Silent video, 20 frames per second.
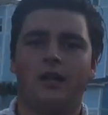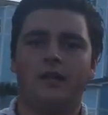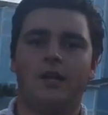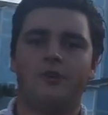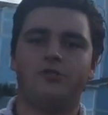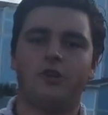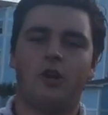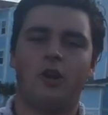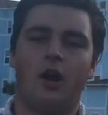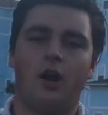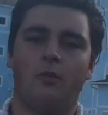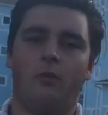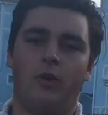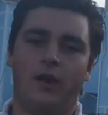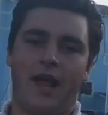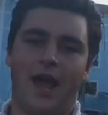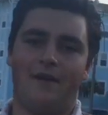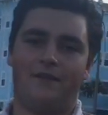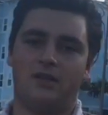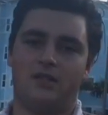electric car
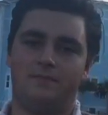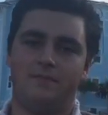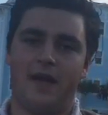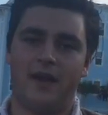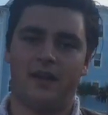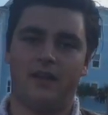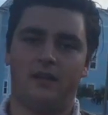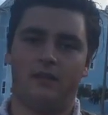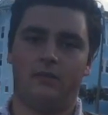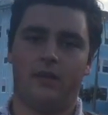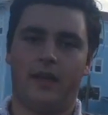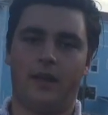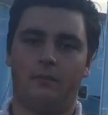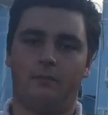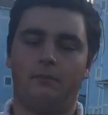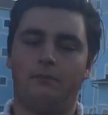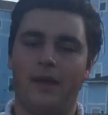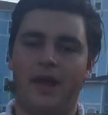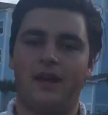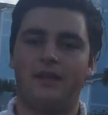would have its
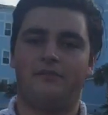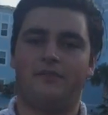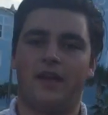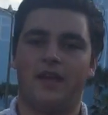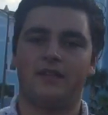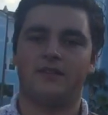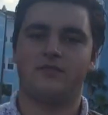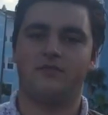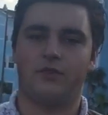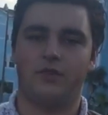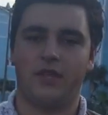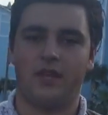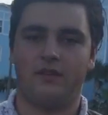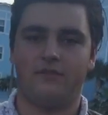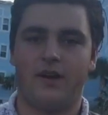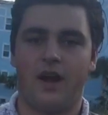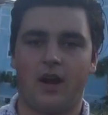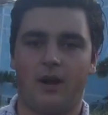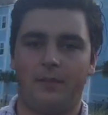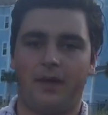benefits for the
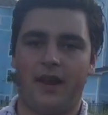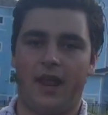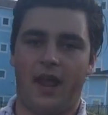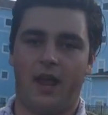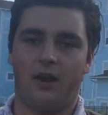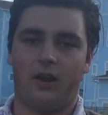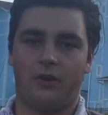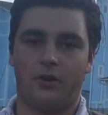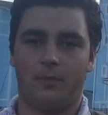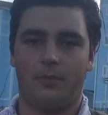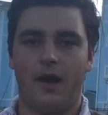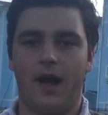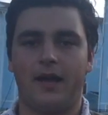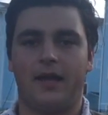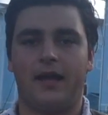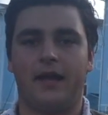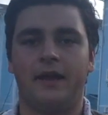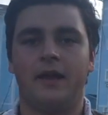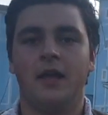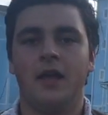environment and on your
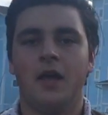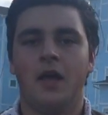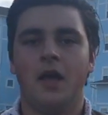pocket,